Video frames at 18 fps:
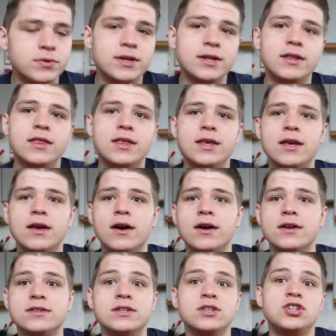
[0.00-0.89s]
read the
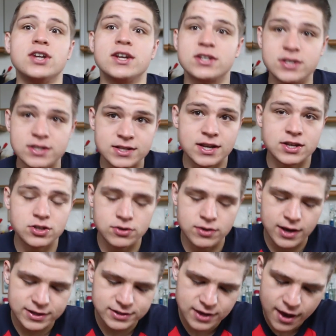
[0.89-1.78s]
uh, suggestions that
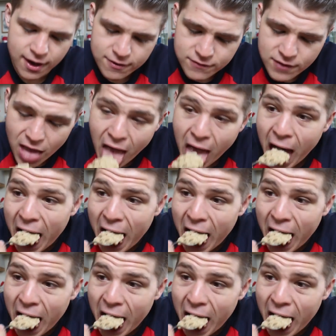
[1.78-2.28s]
you guys have.